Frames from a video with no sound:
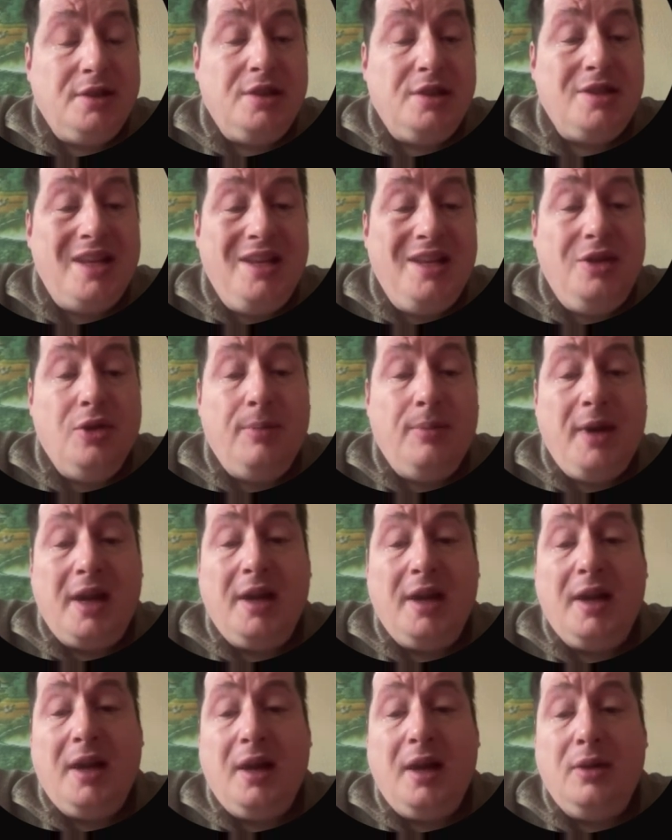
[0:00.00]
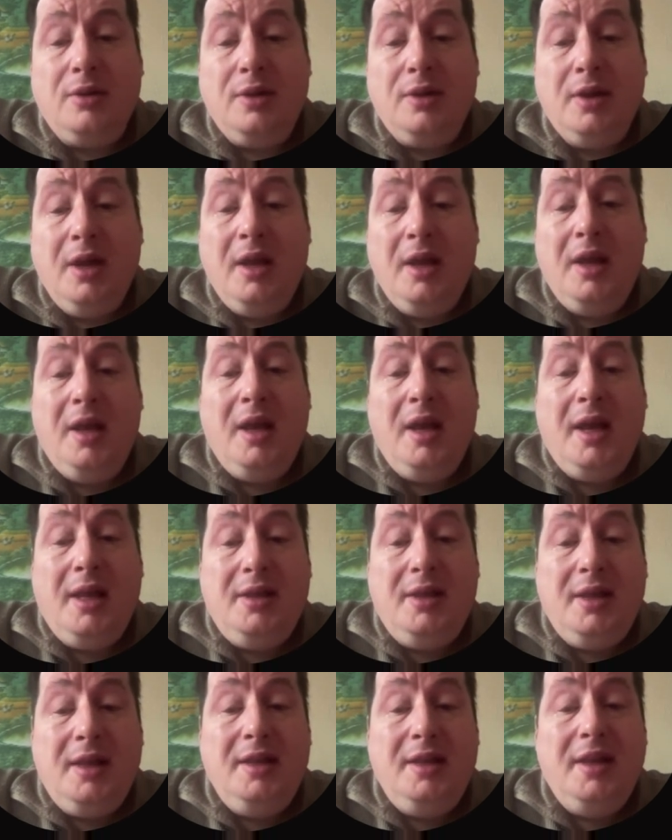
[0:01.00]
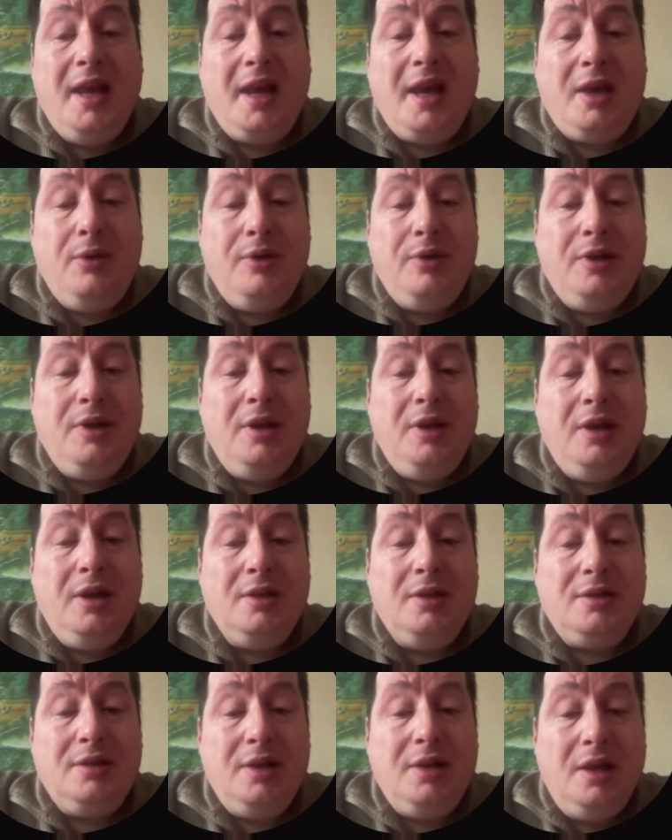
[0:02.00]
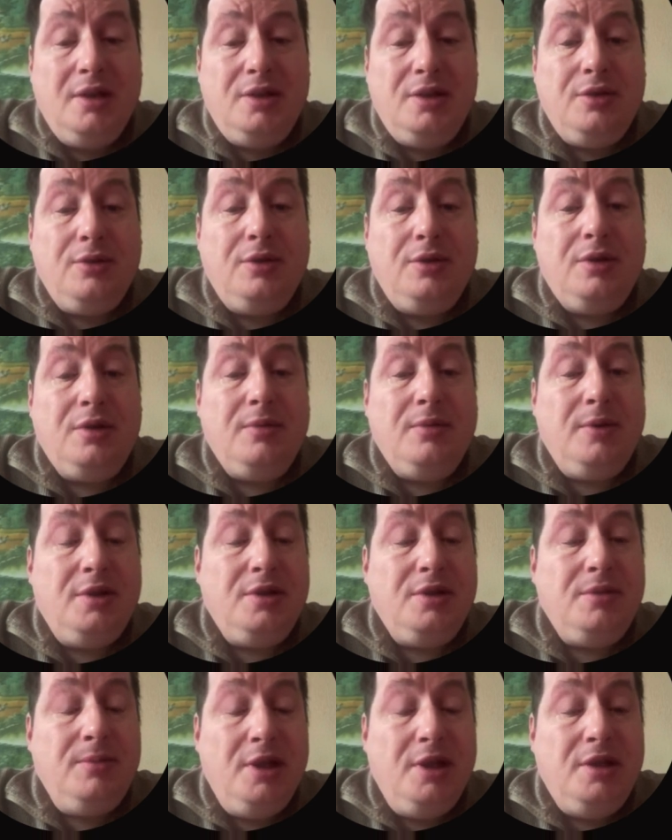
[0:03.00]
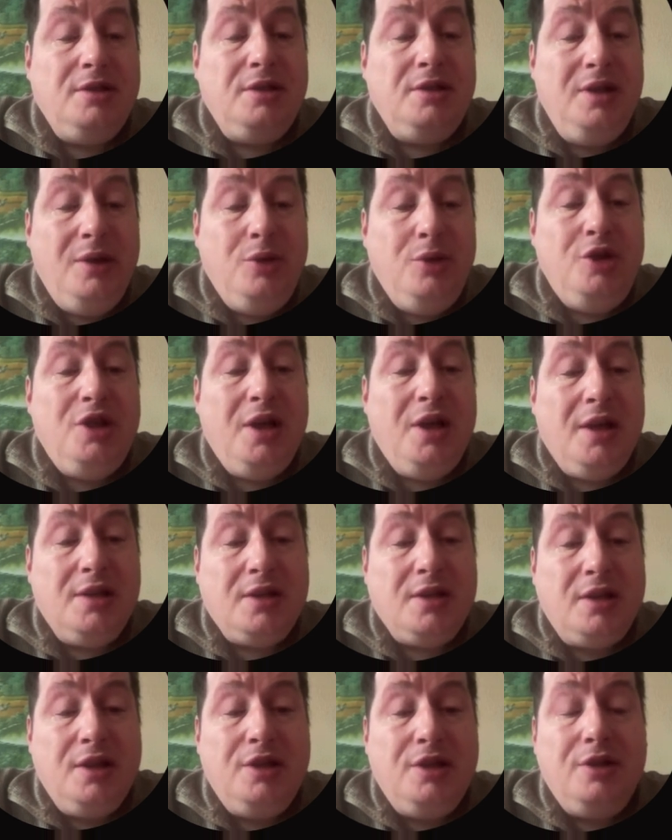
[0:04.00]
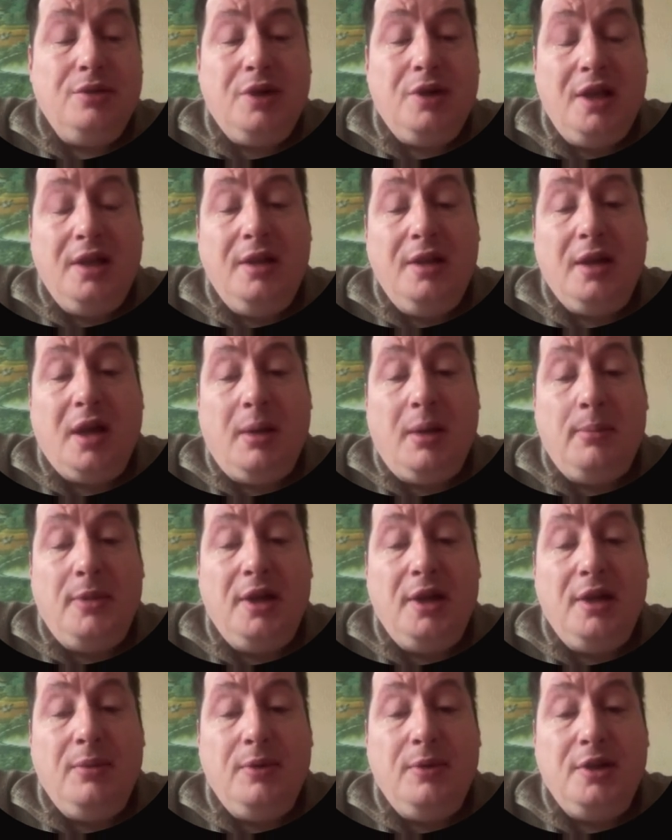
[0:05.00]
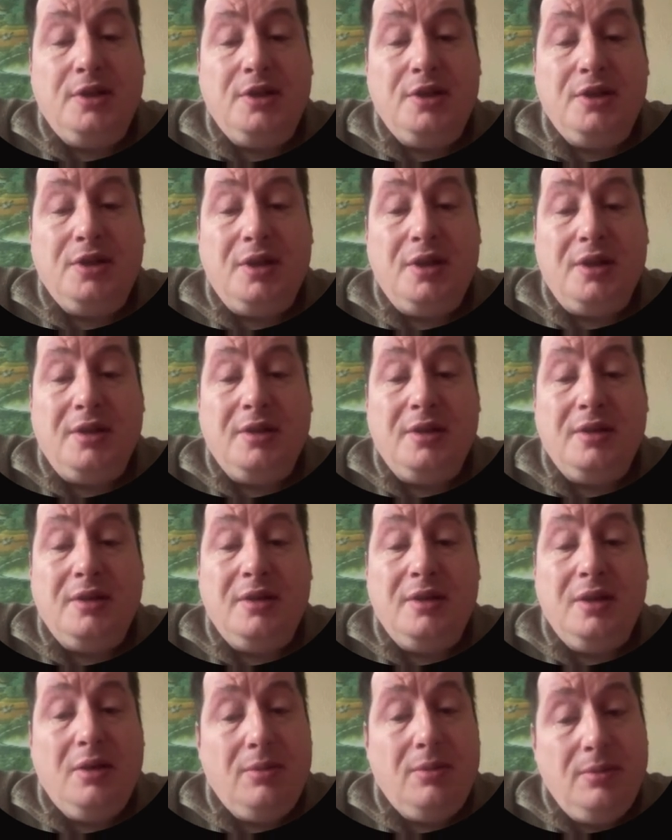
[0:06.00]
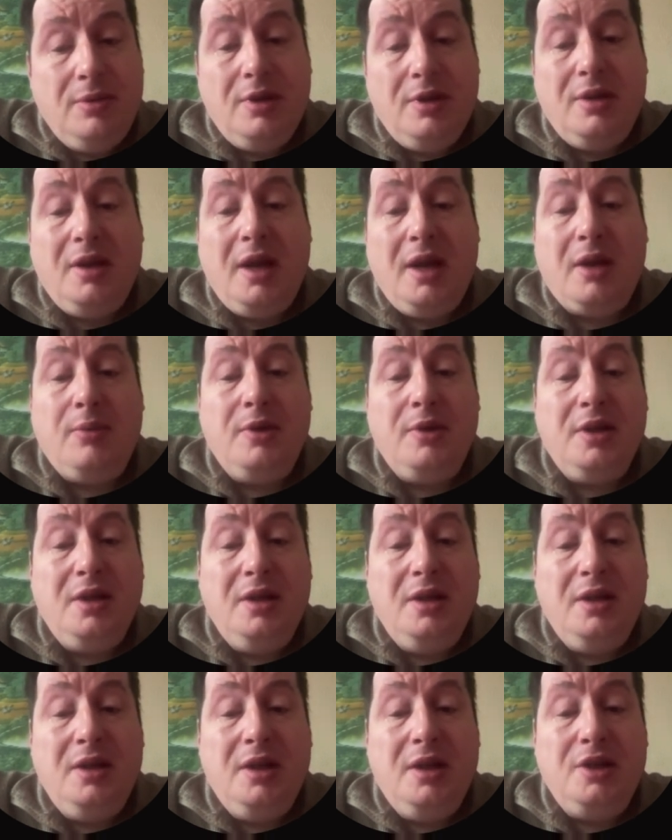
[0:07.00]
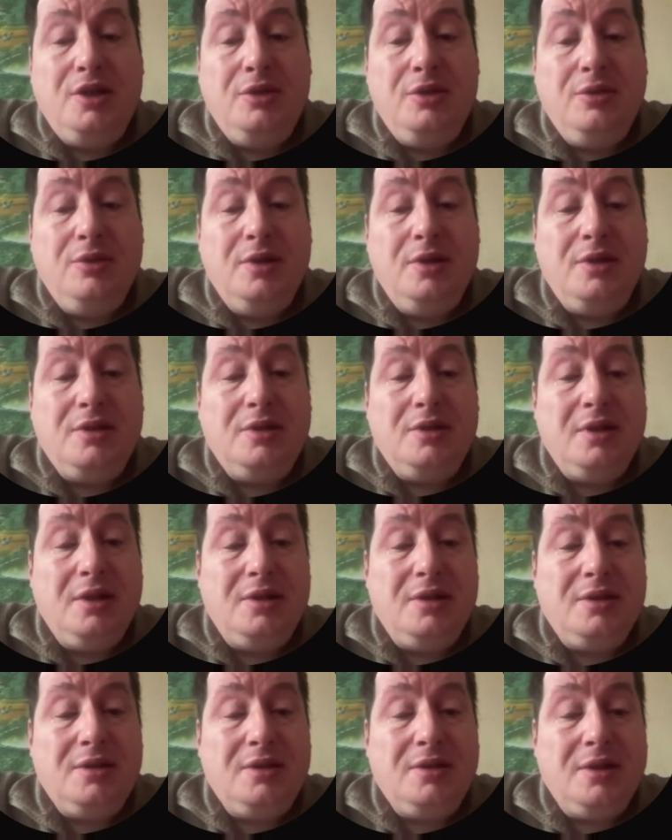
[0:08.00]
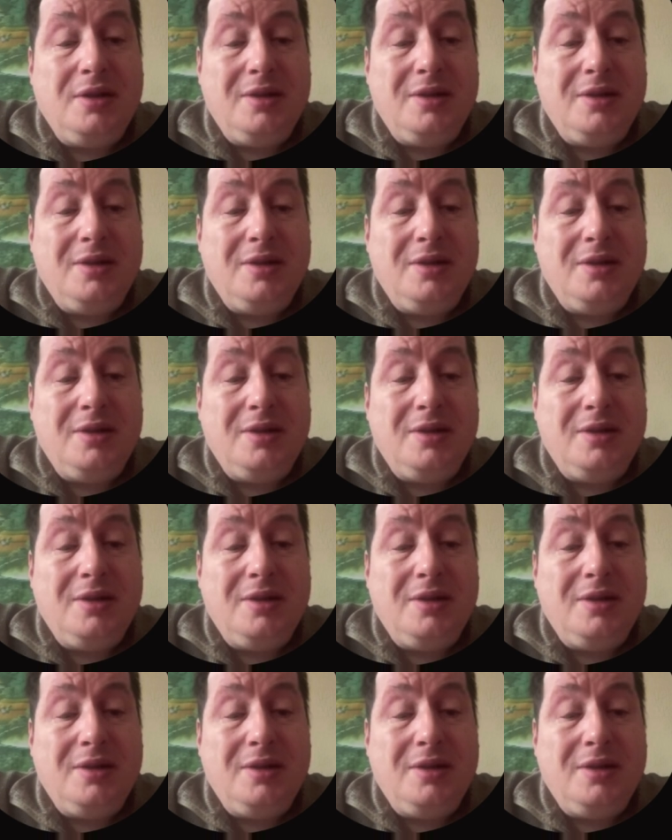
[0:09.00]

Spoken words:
it's in your bank account, and then the equity is issued, which means new shares are issued in the company. Which equity issue is